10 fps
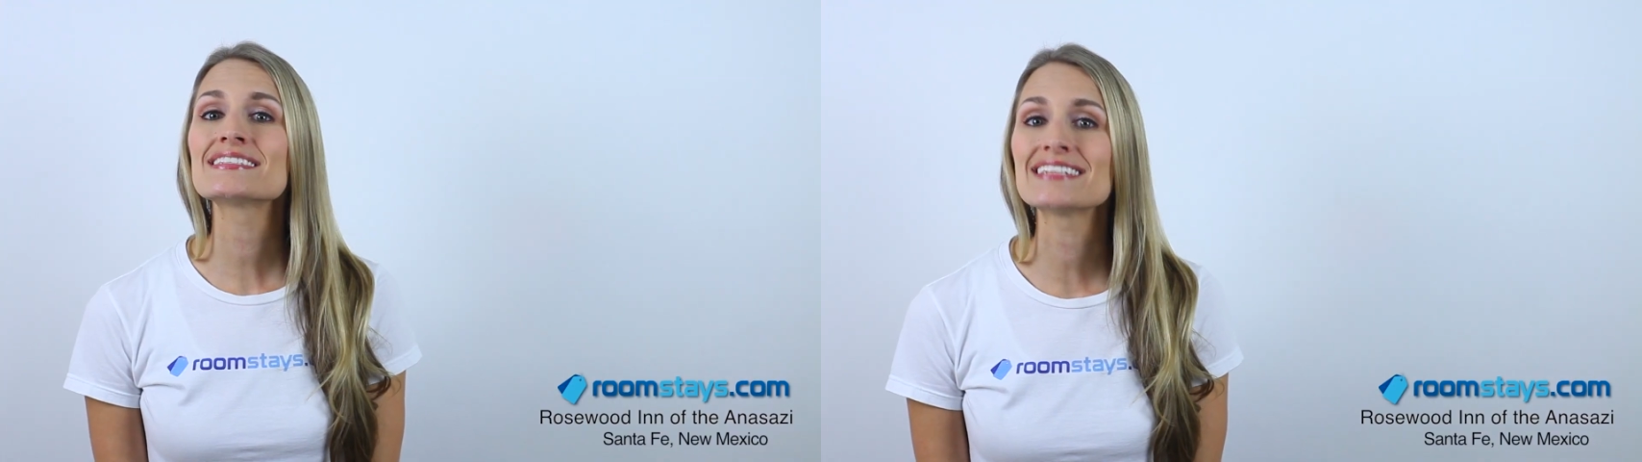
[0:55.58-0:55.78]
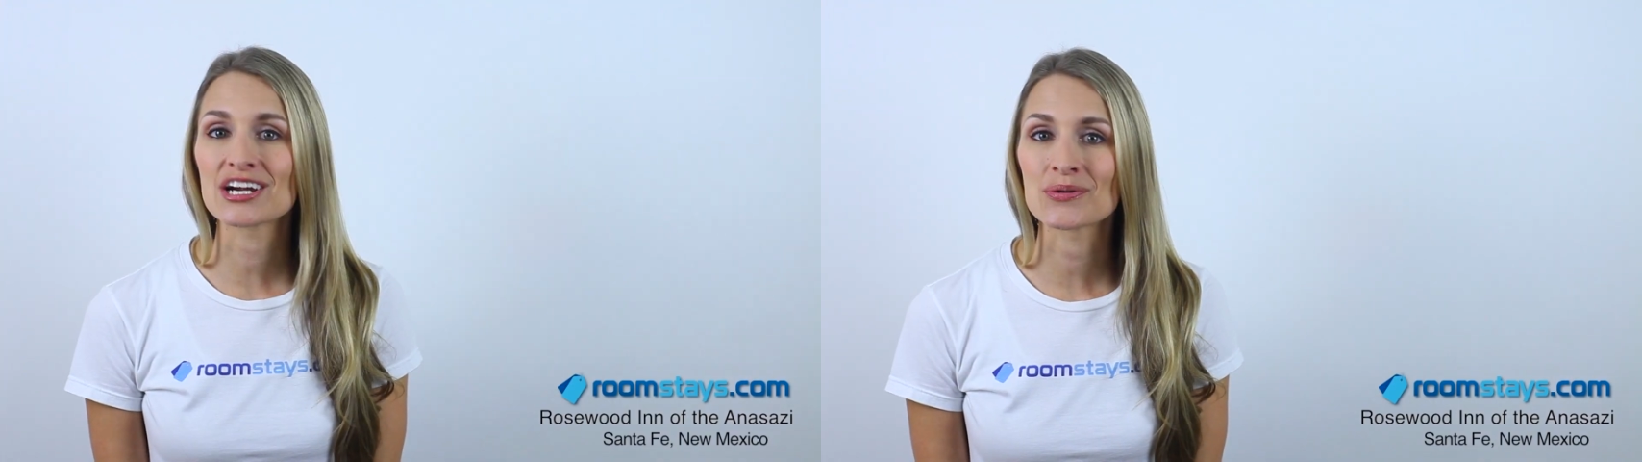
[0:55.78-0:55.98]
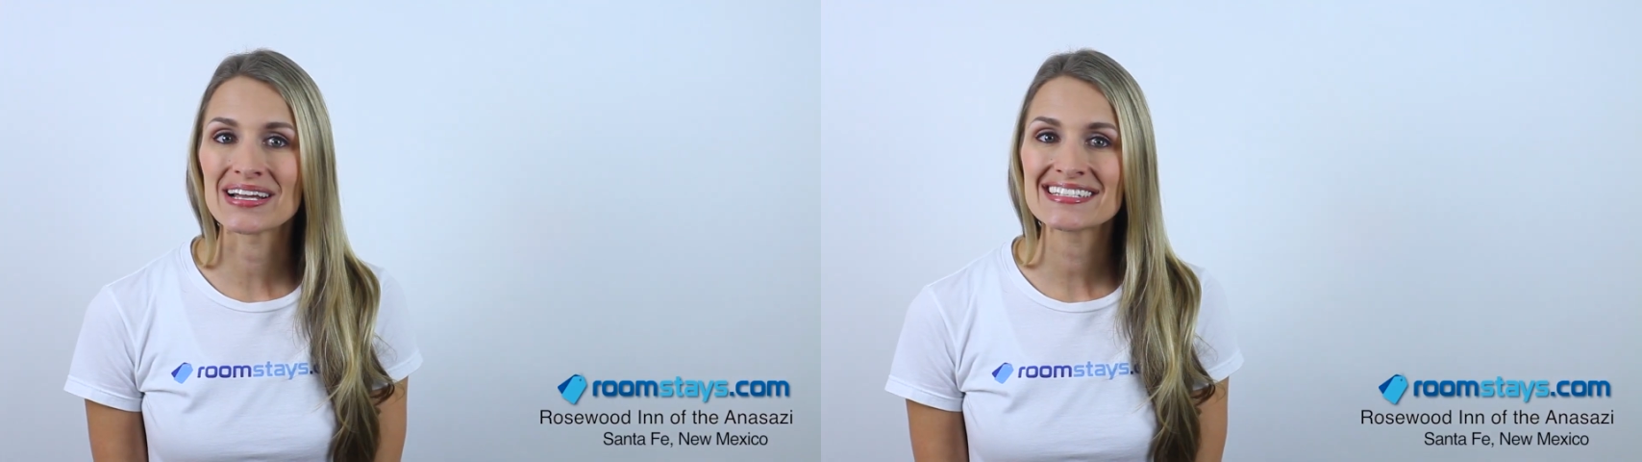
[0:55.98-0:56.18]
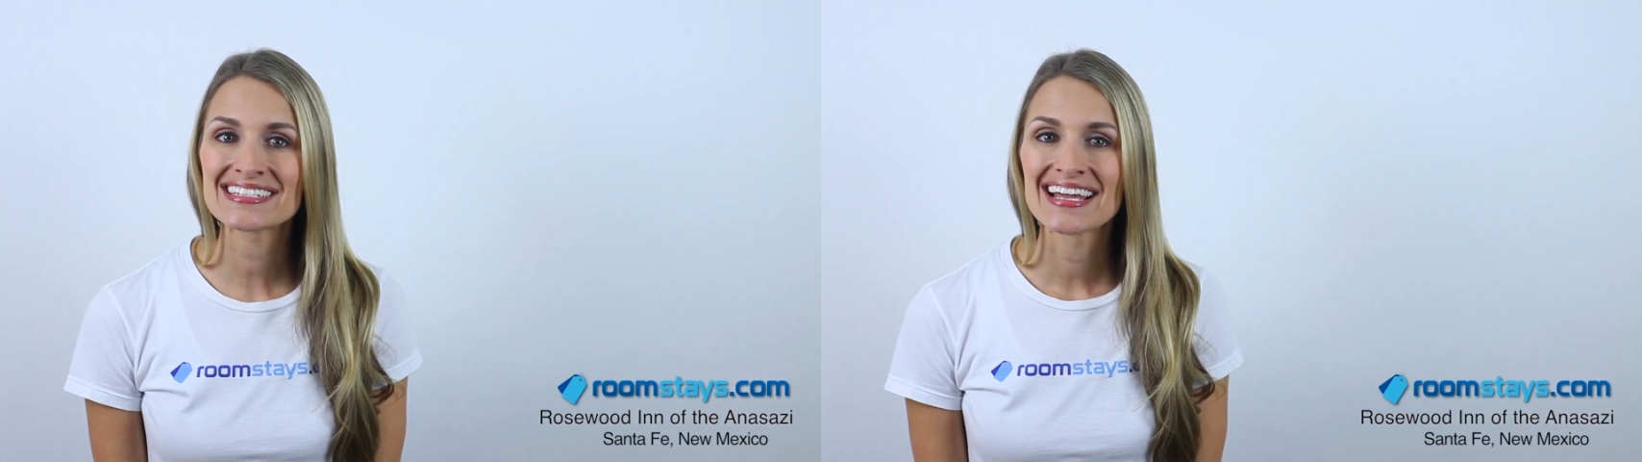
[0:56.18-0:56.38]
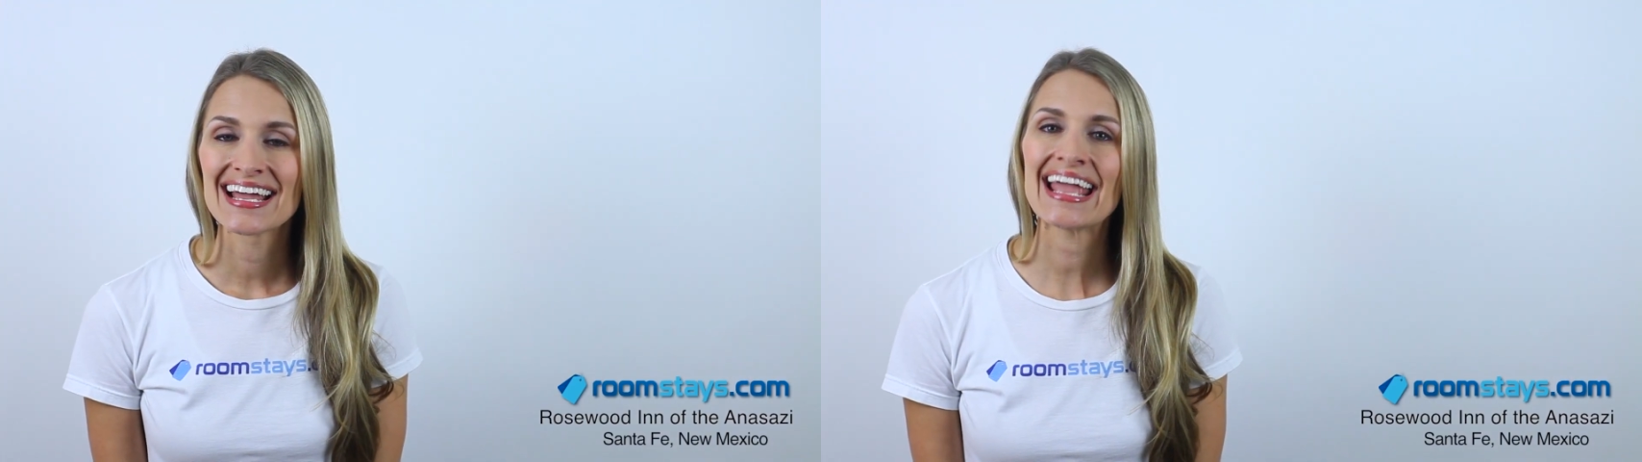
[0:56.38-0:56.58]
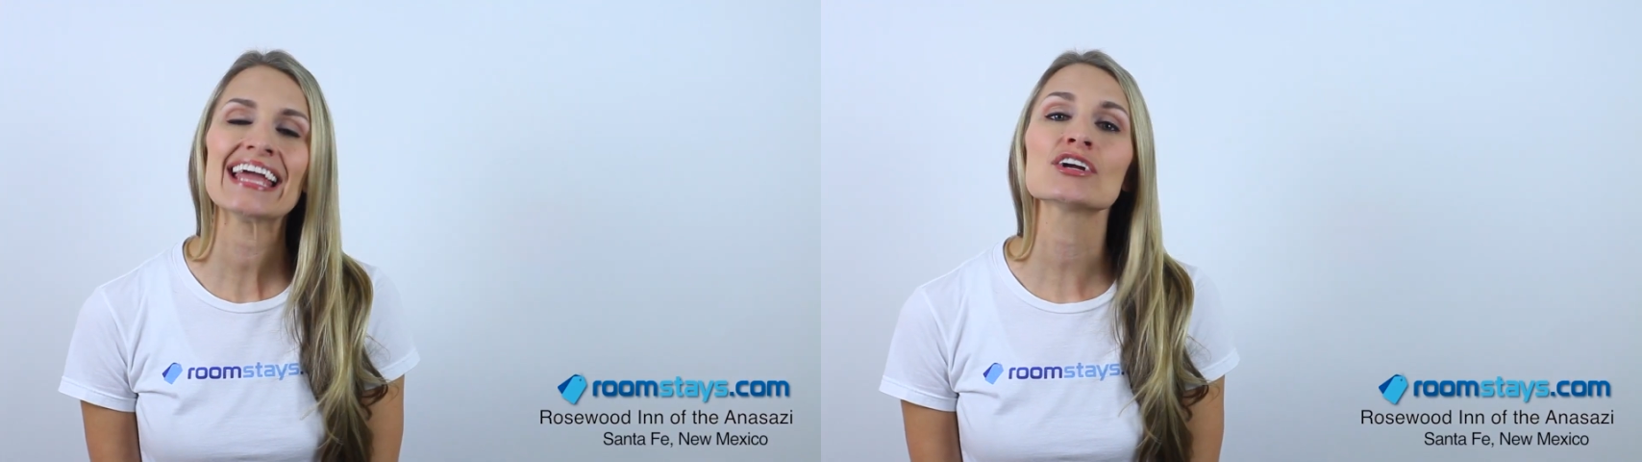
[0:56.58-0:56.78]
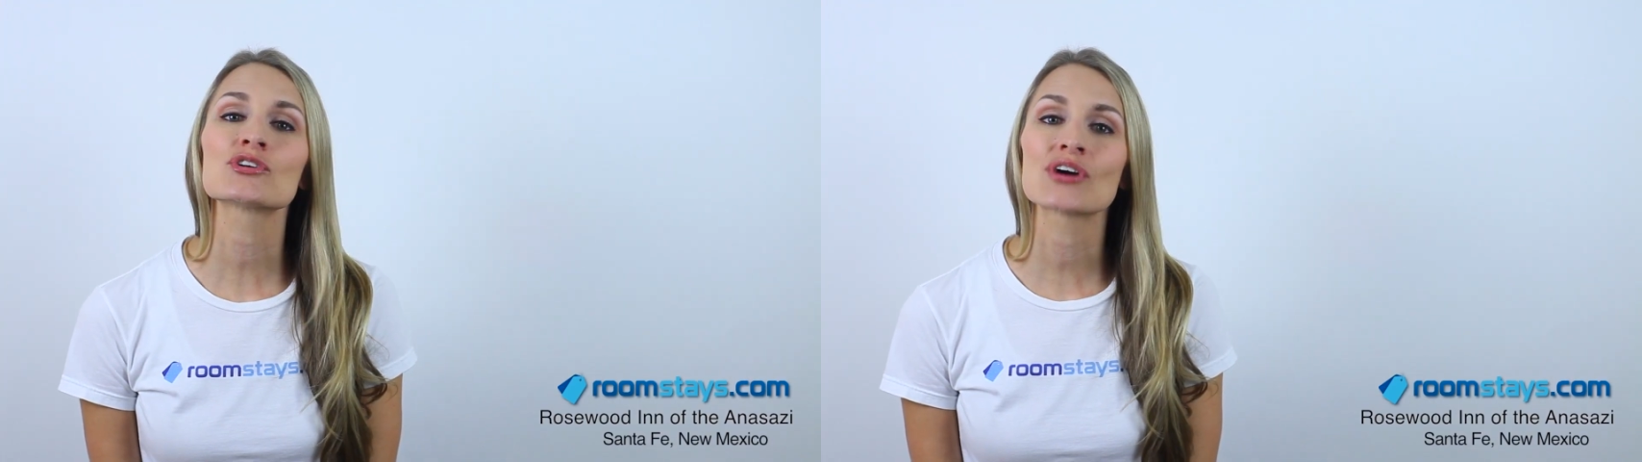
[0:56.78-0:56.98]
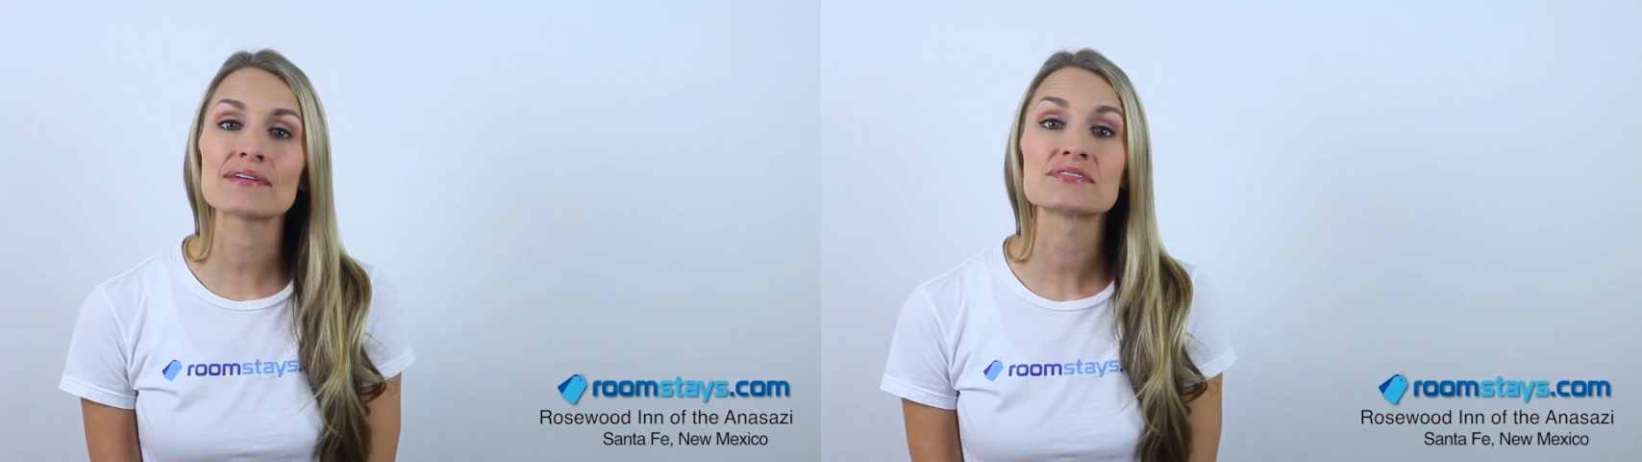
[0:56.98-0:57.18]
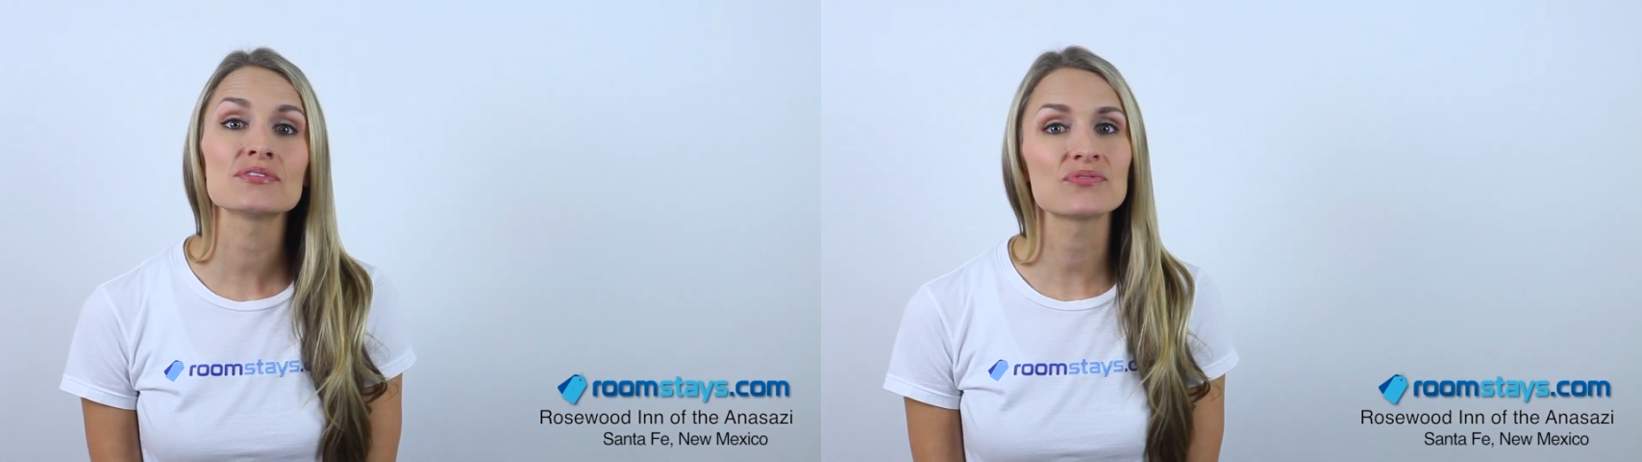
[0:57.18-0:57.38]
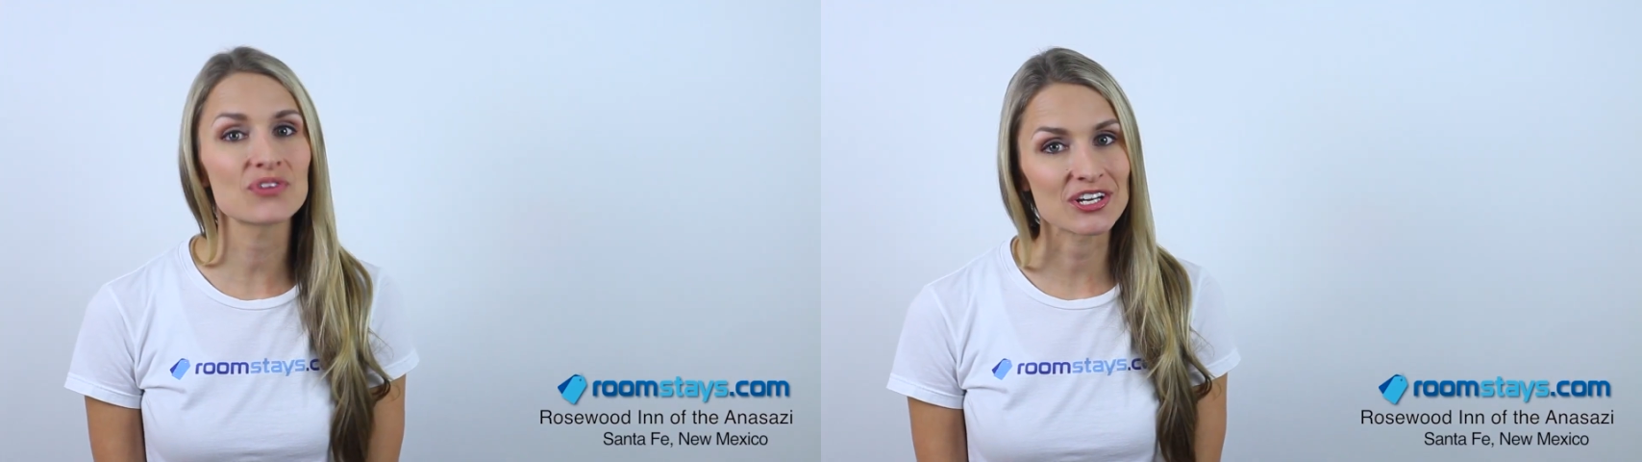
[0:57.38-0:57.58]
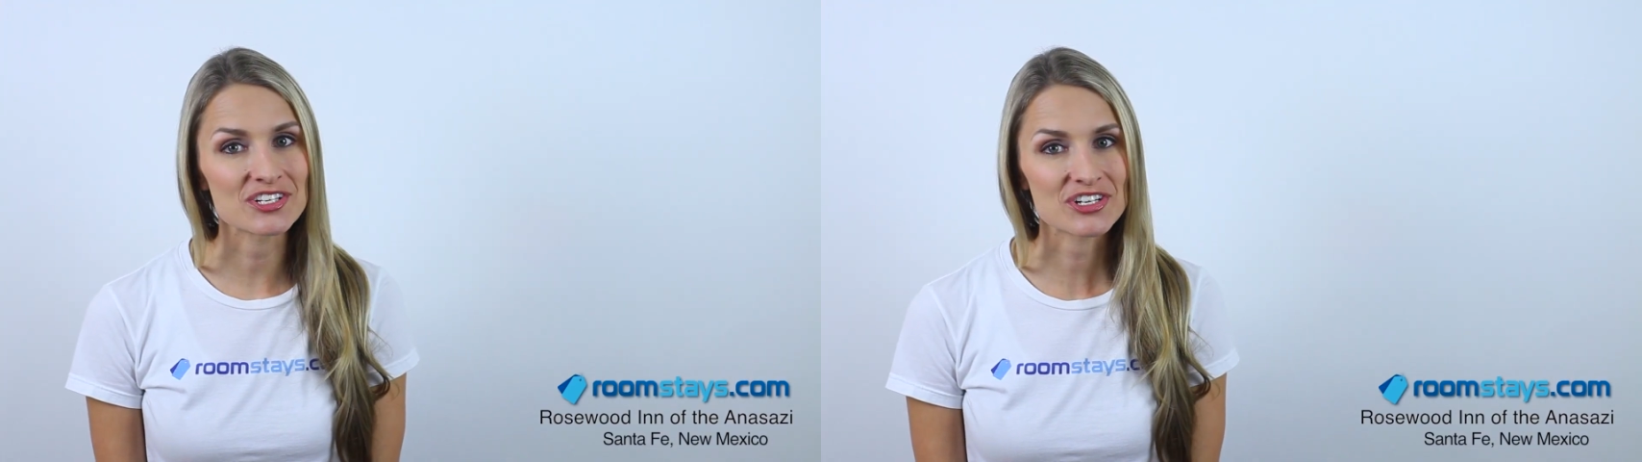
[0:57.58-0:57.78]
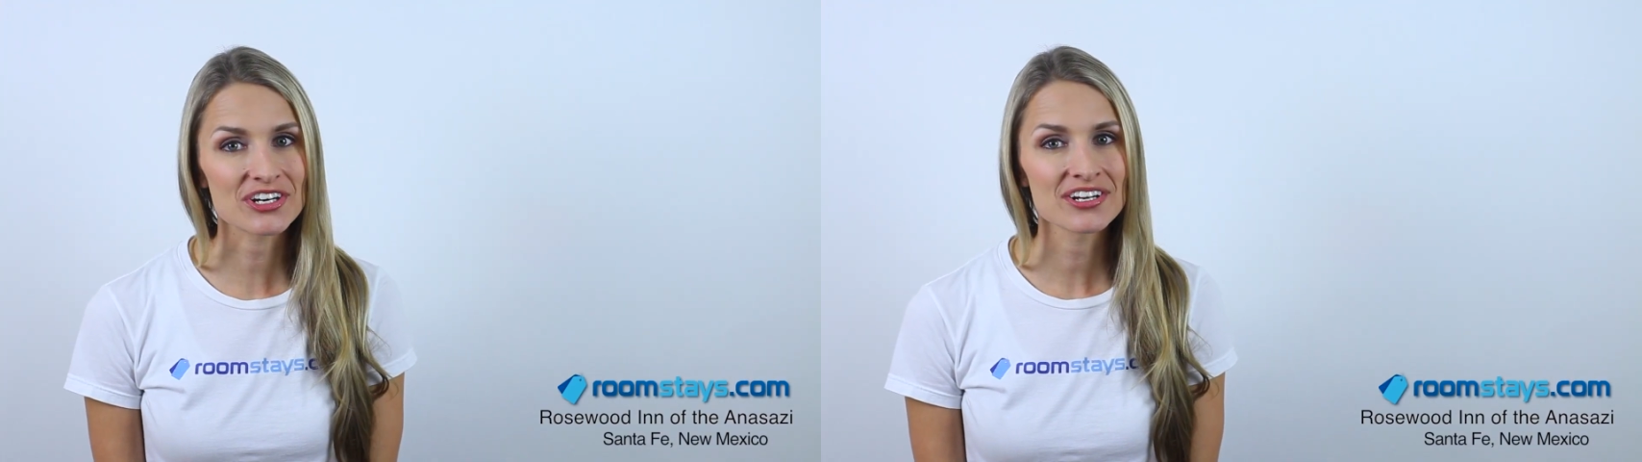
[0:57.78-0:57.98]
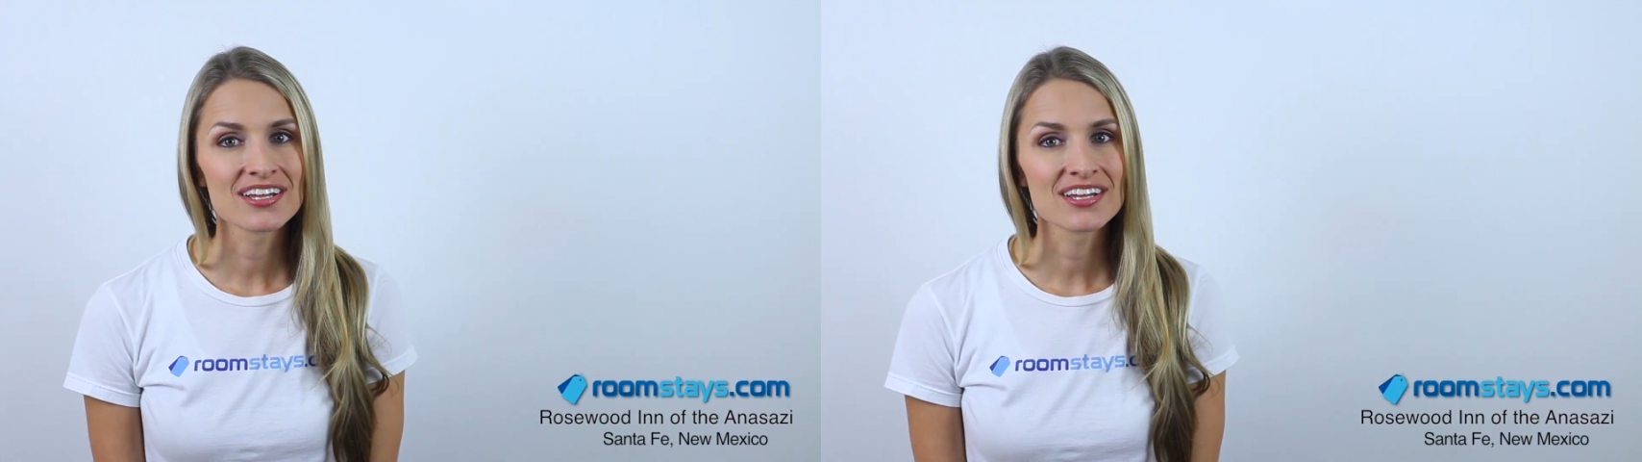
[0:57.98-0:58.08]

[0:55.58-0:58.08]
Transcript: stairways, handcrafted furniture,